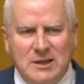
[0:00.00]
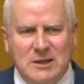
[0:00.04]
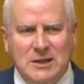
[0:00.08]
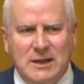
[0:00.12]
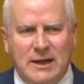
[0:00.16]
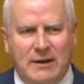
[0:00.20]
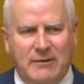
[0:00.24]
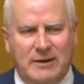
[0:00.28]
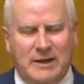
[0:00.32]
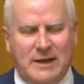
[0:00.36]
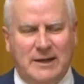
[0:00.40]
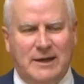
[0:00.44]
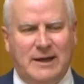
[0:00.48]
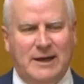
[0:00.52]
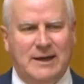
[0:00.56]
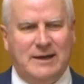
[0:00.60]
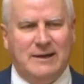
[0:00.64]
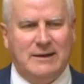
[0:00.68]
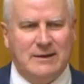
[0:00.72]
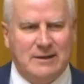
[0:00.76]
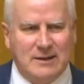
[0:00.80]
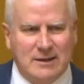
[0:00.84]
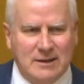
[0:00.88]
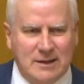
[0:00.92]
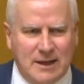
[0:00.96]
you know, in
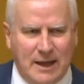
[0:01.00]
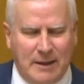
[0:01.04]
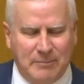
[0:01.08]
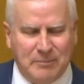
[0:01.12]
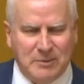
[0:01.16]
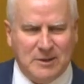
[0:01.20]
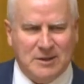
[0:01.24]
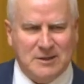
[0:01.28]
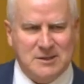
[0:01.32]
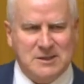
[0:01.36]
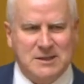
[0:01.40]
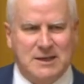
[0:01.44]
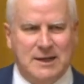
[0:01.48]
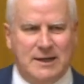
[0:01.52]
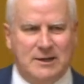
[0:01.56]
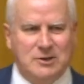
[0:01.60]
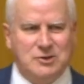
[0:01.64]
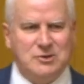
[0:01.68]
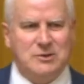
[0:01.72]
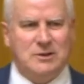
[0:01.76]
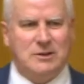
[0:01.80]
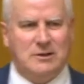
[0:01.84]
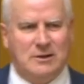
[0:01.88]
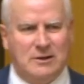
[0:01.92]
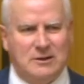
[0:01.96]
a capitalist
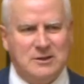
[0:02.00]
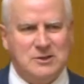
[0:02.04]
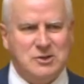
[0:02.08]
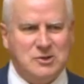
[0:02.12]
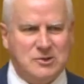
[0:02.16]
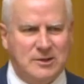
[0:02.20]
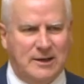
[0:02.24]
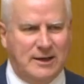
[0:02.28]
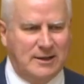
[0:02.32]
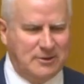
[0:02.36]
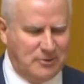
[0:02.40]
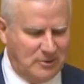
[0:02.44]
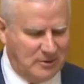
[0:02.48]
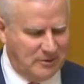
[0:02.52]
country like Australia,